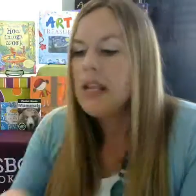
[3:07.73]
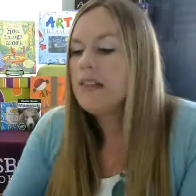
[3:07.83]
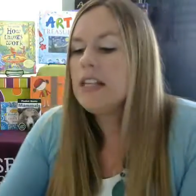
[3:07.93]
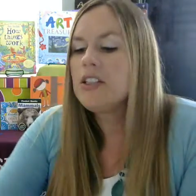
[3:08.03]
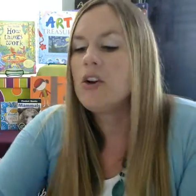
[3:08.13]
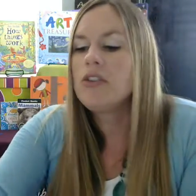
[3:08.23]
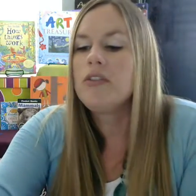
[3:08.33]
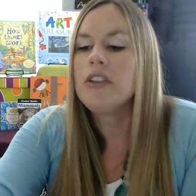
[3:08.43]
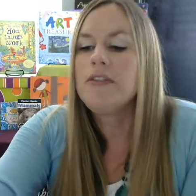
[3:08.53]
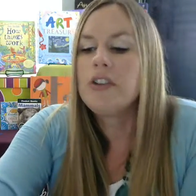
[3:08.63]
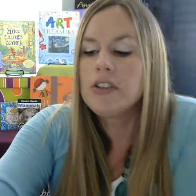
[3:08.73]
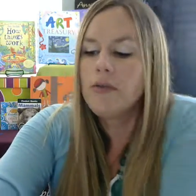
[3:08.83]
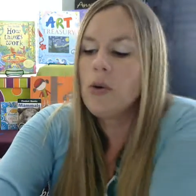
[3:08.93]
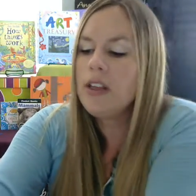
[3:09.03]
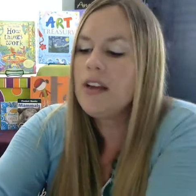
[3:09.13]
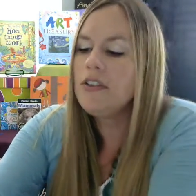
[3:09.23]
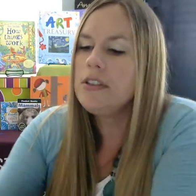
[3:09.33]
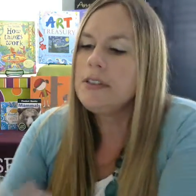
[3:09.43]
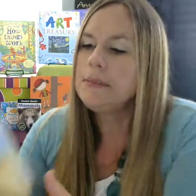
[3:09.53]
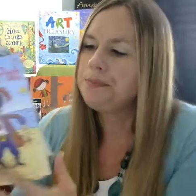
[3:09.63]
This goes over the first 4
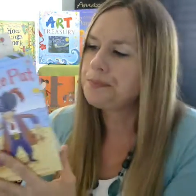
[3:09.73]
levels,